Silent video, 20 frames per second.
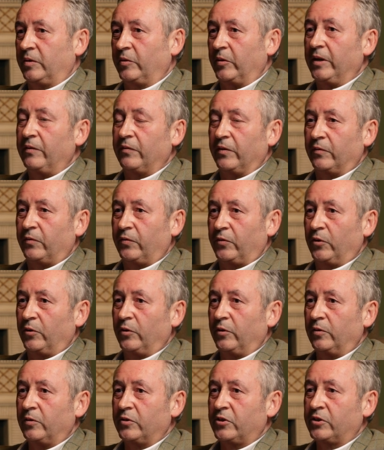grief at
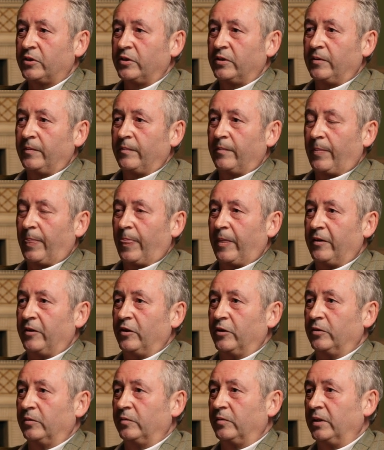funerals, you
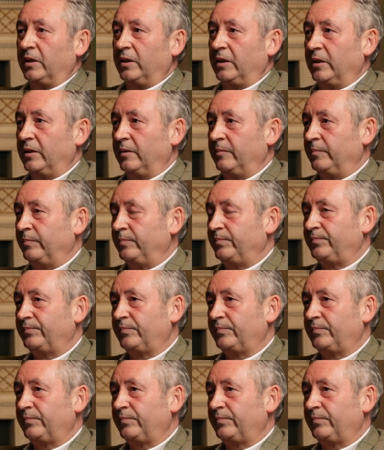know. Um,